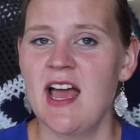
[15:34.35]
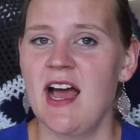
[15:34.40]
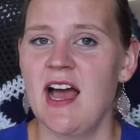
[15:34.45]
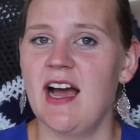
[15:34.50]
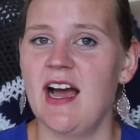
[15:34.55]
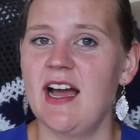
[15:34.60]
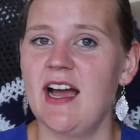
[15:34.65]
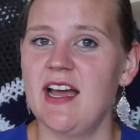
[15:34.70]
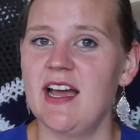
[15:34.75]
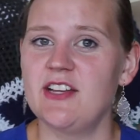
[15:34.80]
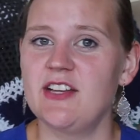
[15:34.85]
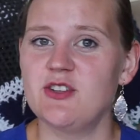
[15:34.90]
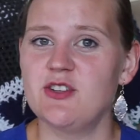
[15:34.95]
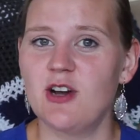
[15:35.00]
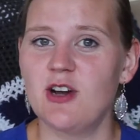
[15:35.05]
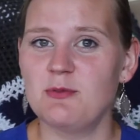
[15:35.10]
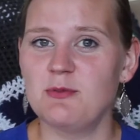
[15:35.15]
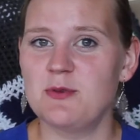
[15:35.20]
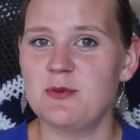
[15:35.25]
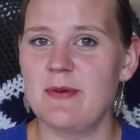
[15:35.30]
I do
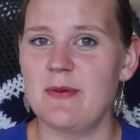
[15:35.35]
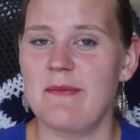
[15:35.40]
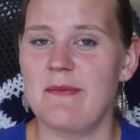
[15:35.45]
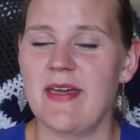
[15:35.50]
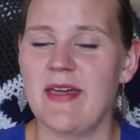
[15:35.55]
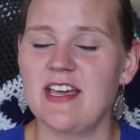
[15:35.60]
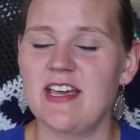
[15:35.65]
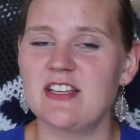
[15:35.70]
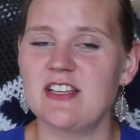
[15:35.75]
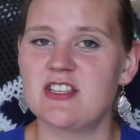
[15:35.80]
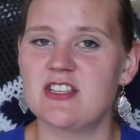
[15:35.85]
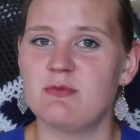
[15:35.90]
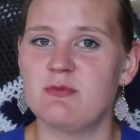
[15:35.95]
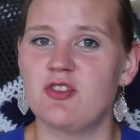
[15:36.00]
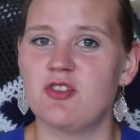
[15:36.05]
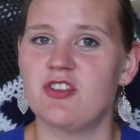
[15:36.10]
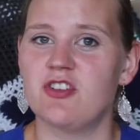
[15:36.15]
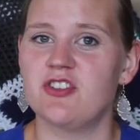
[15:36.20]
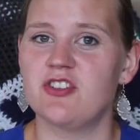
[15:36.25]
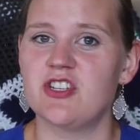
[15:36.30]
hope to be making some
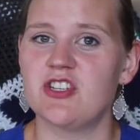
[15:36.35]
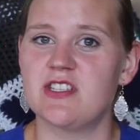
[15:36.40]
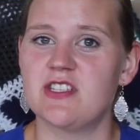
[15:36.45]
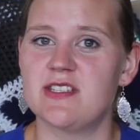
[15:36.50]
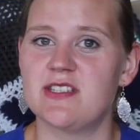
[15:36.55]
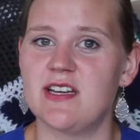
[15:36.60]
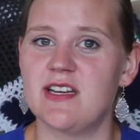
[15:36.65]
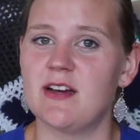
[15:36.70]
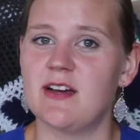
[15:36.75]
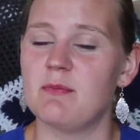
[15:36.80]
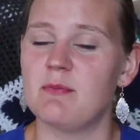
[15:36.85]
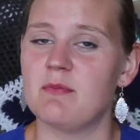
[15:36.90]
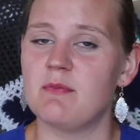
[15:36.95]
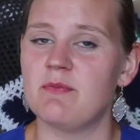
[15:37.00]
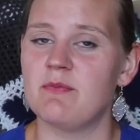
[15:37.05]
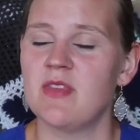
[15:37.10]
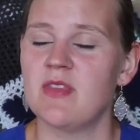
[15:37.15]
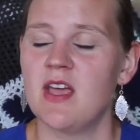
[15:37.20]
more just um,